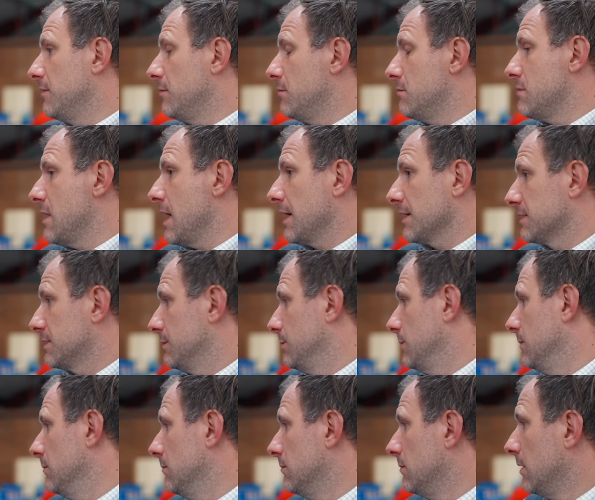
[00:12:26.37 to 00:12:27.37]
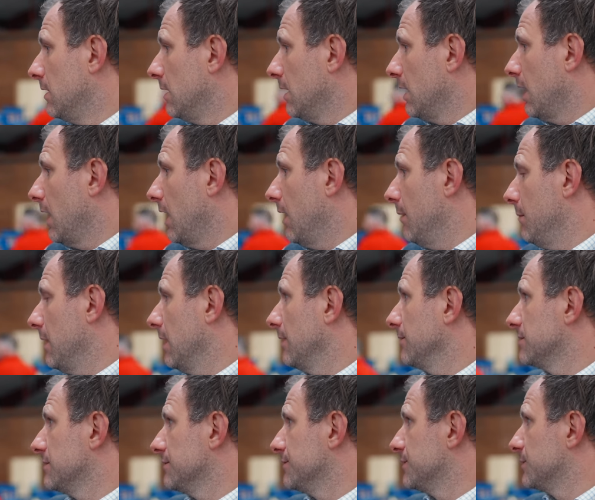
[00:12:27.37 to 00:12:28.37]
the maximum
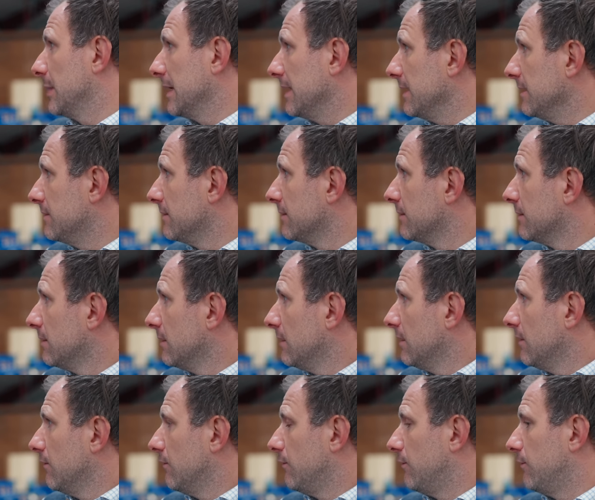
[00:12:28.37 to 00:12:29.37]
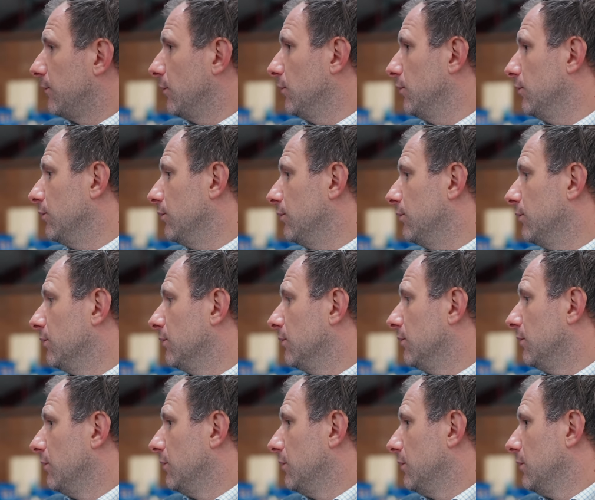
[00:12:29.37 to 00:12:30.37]
amount of speed for
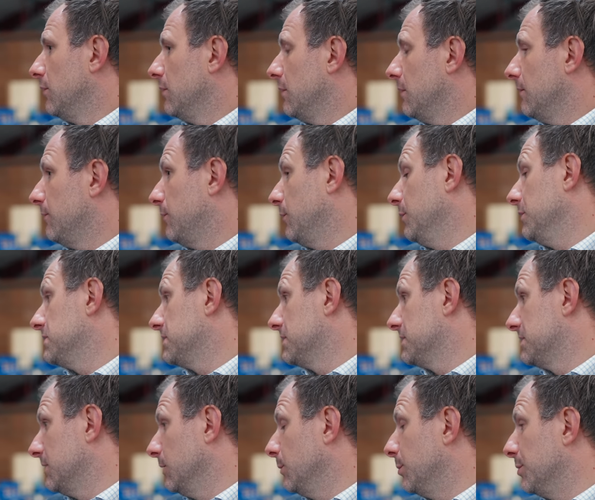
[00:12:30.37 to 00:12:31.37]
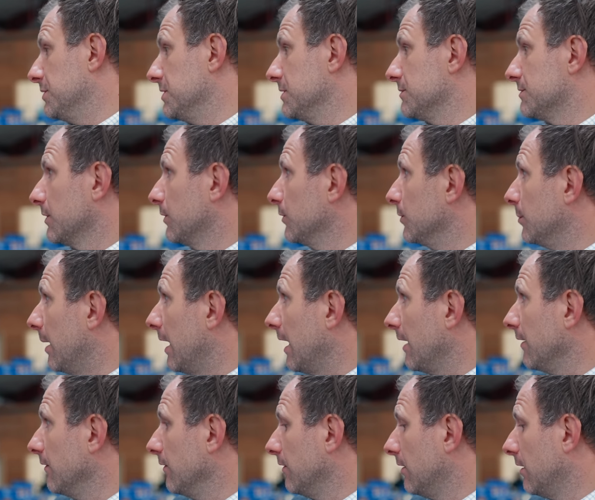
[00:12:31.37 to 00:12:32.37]
it to still produce a good
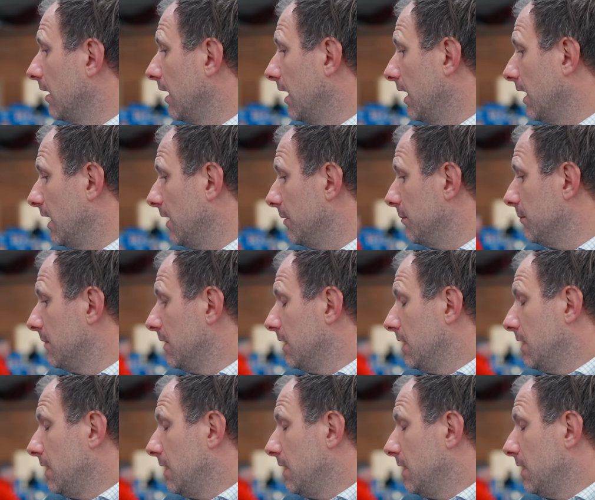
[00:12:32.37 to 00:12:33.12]
pattern.